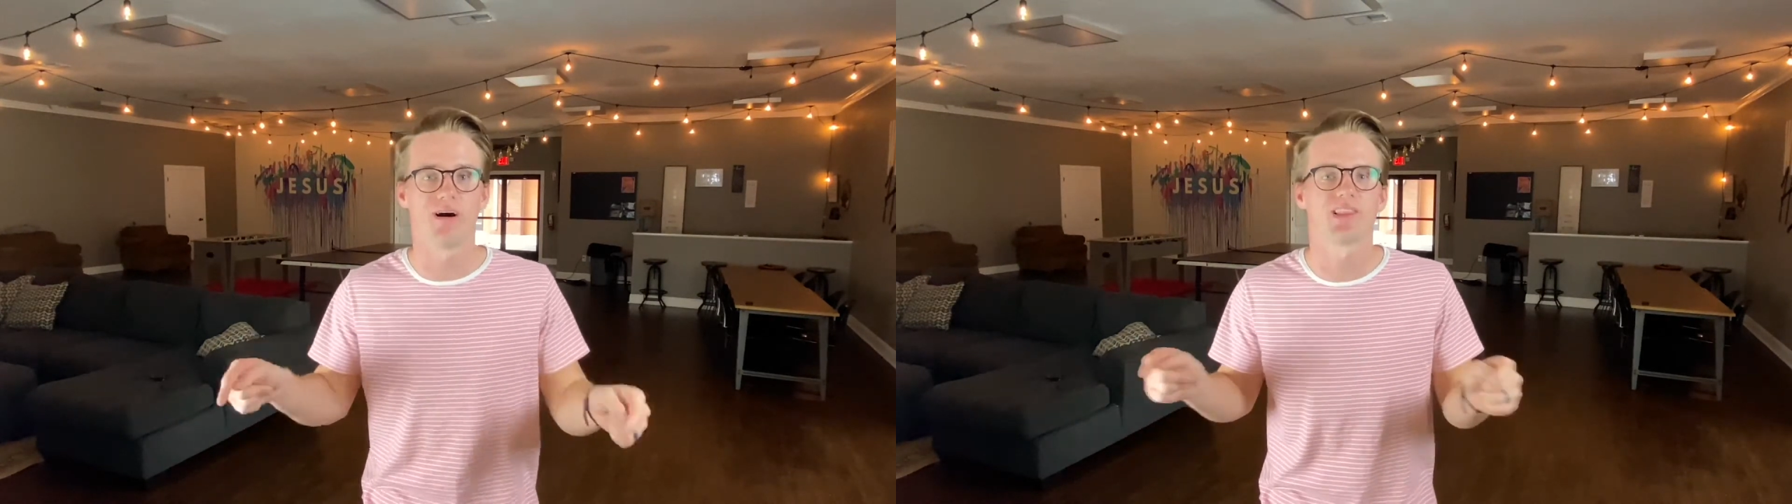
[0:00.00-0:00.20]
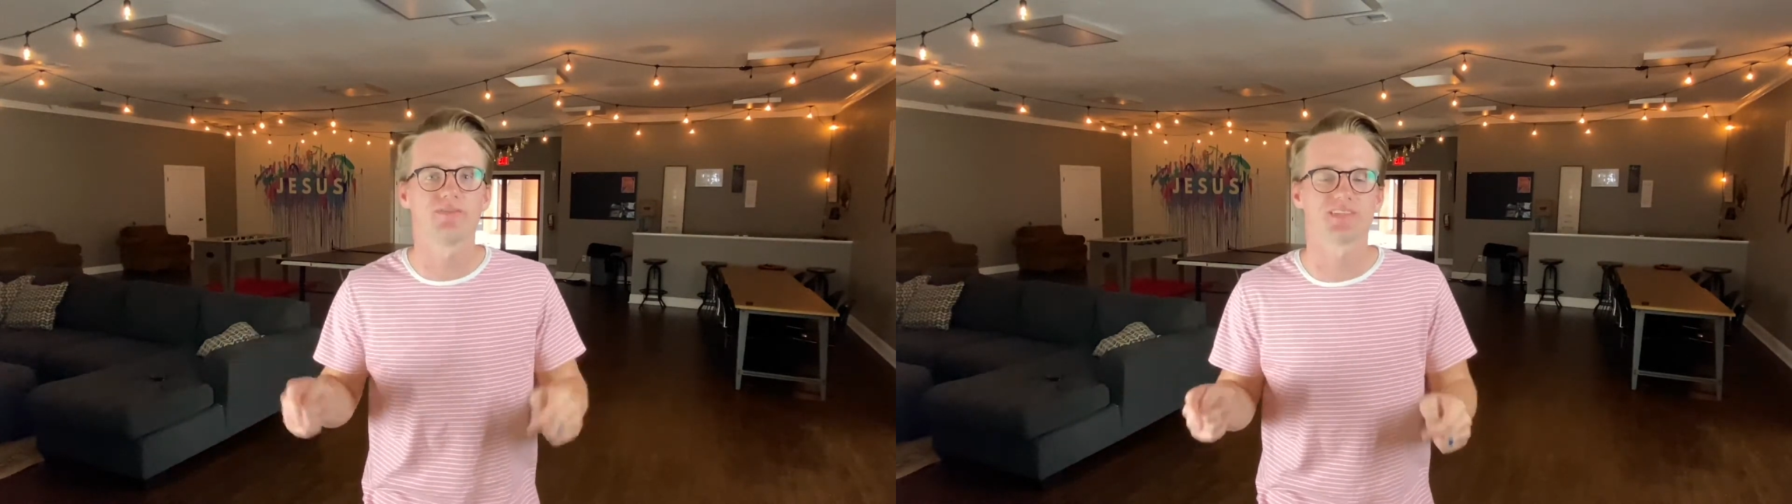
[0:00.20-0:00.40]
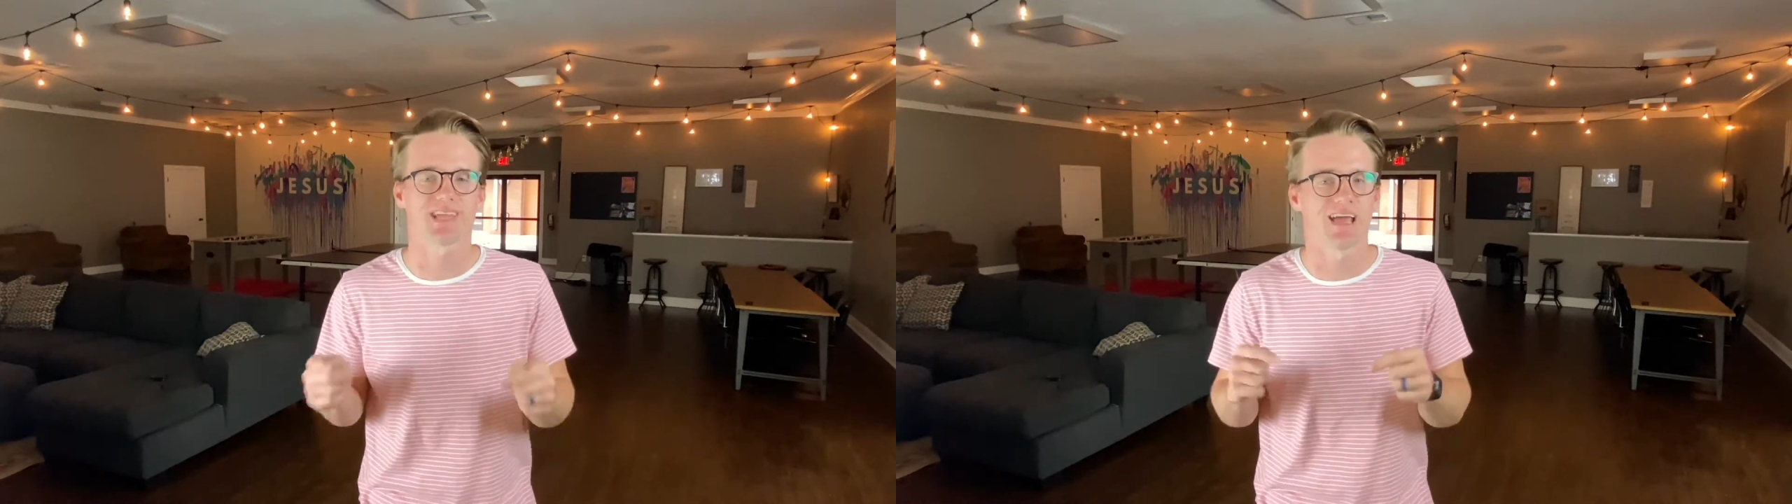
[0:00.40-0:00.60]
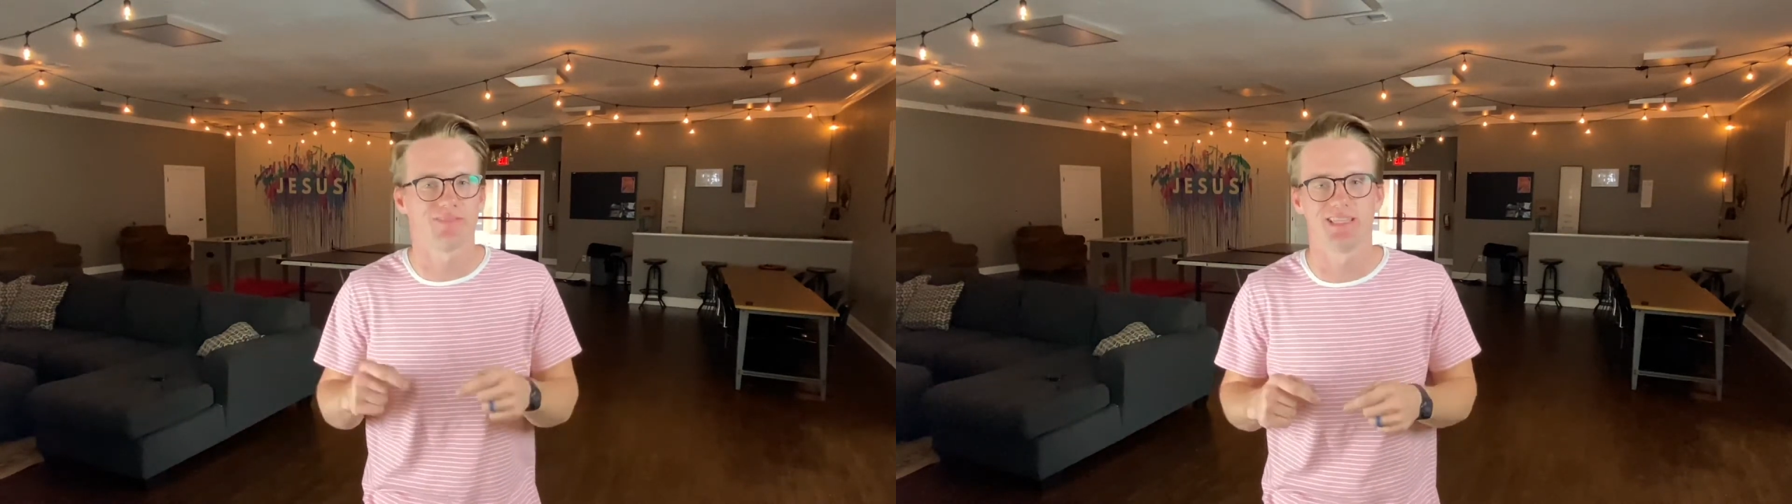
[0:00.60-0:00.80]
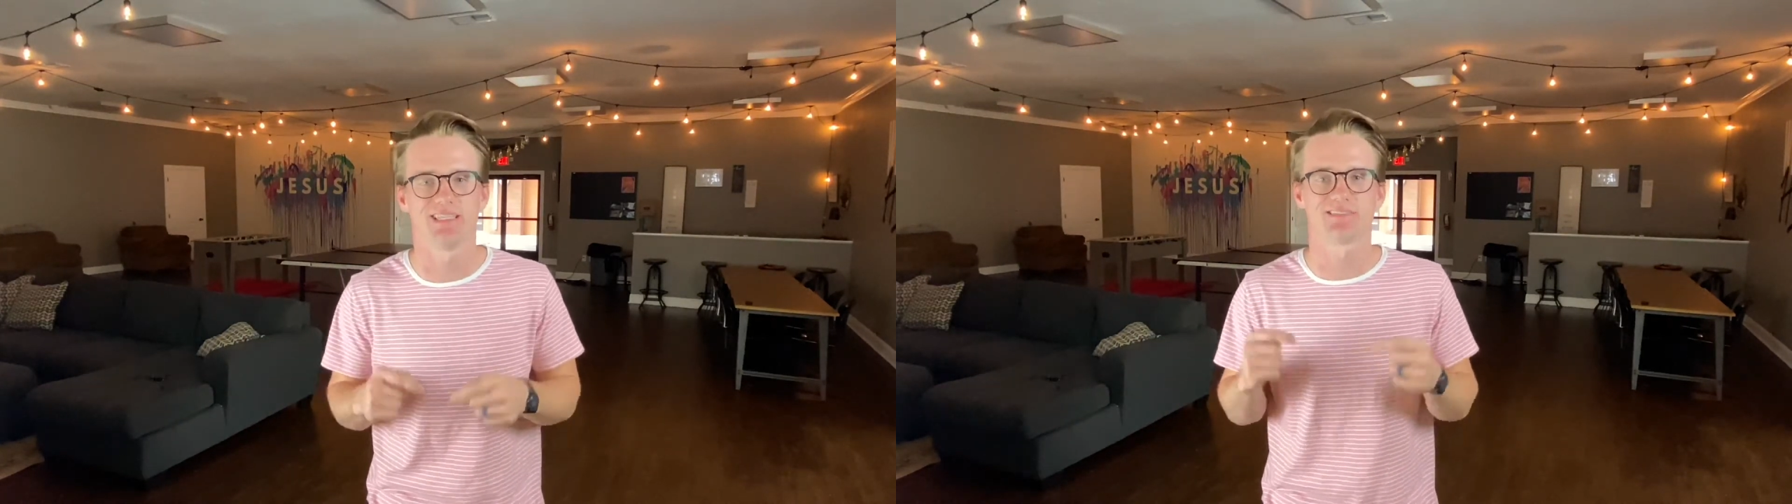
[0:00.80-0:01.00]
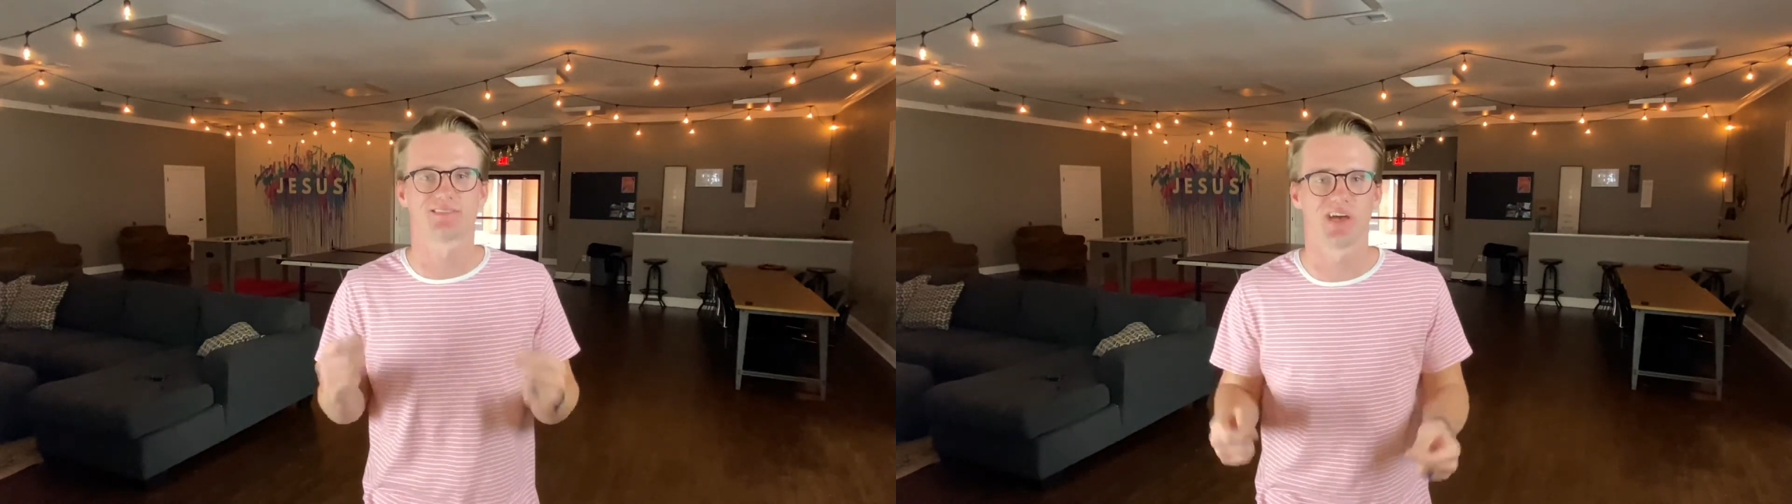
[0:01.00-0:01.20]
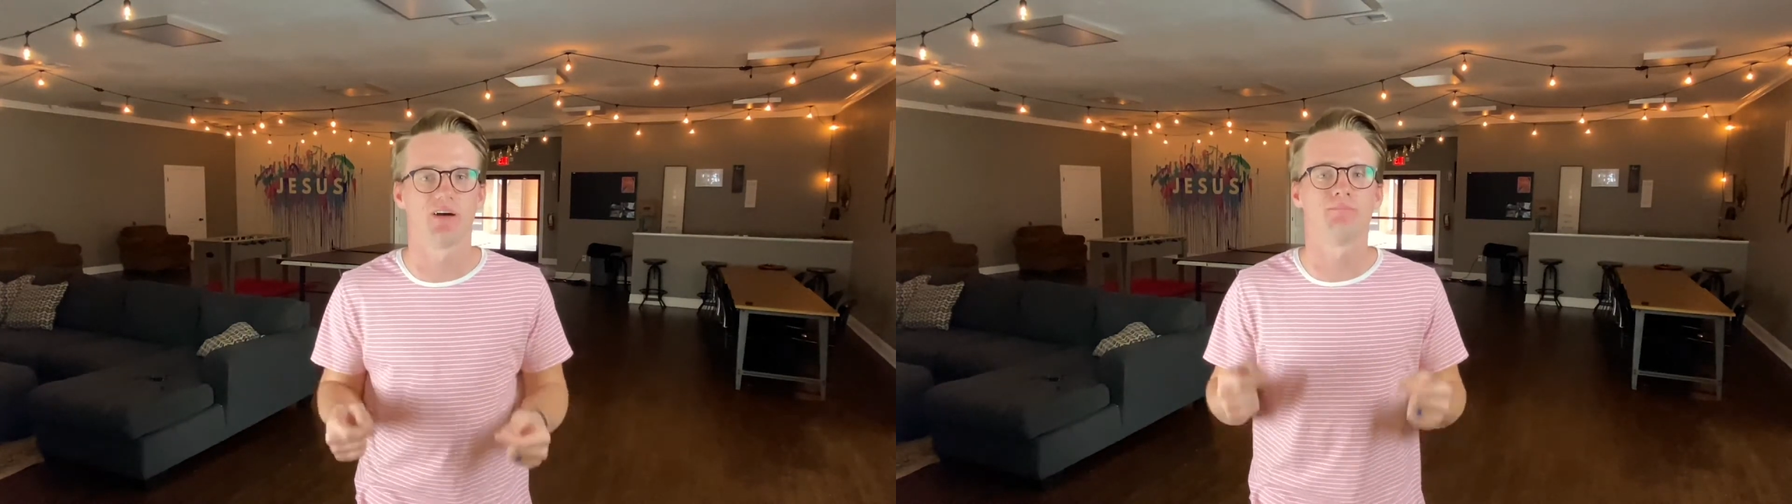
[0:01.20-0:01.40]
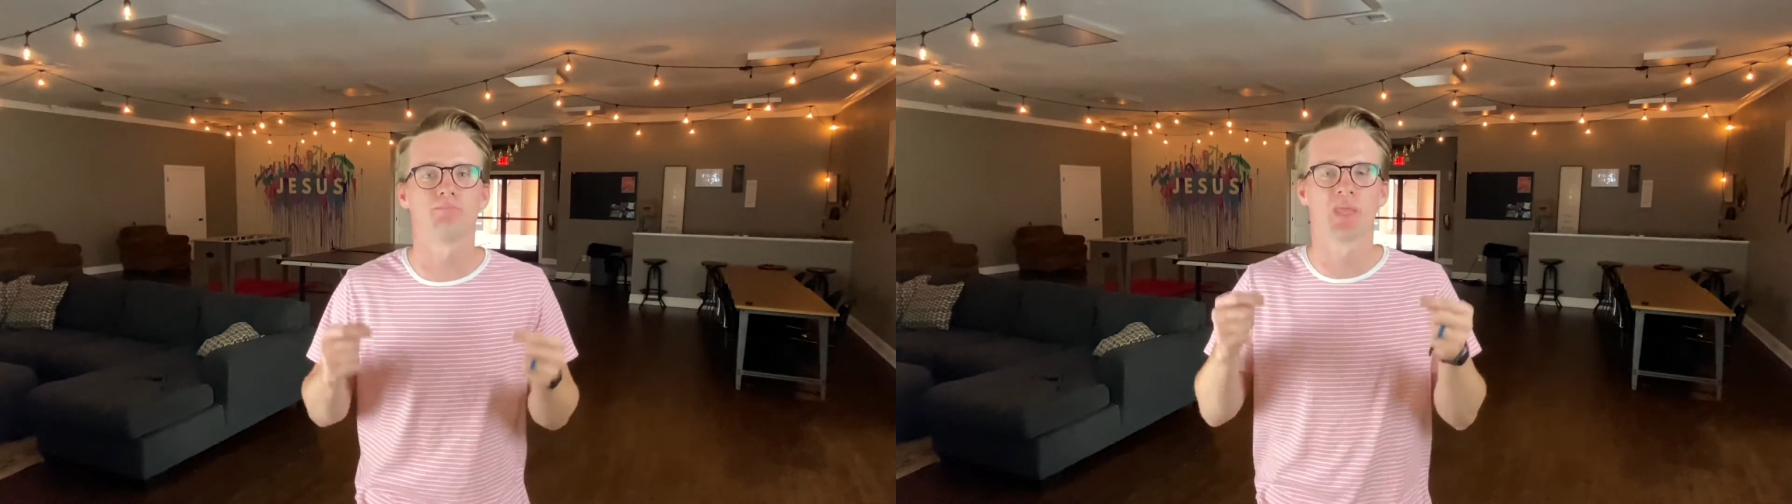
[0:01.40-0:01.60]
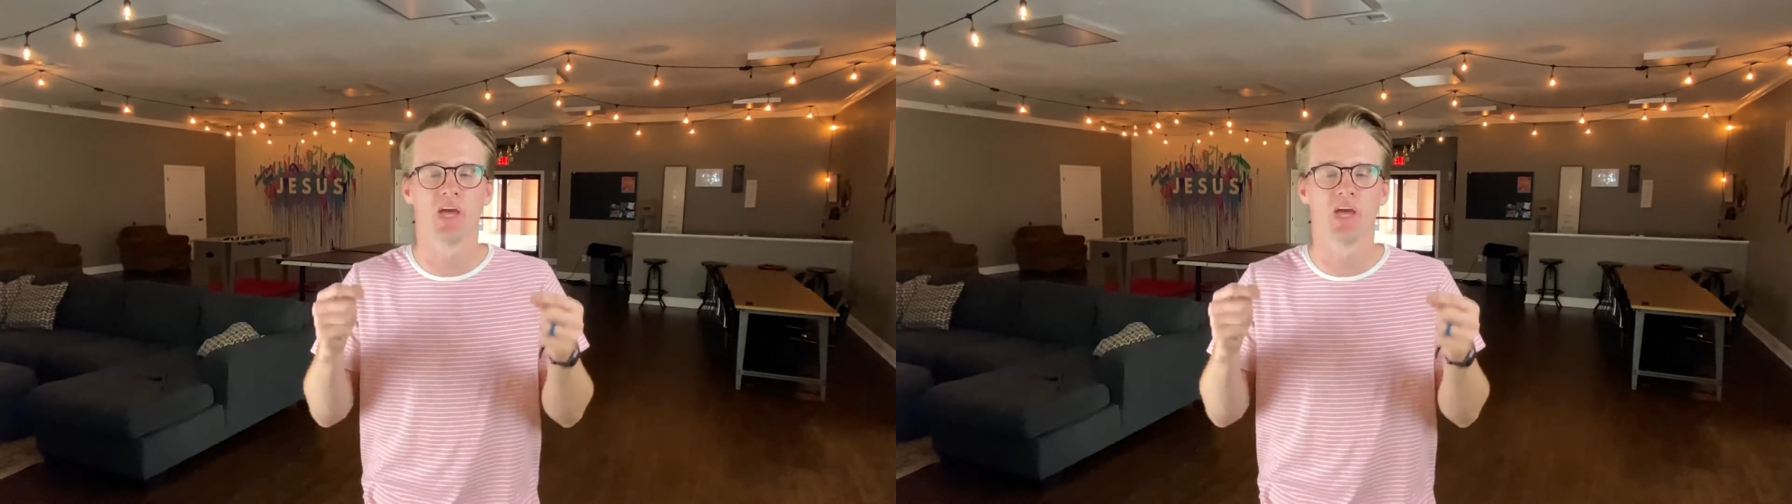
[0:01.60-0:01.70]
All of us have at least some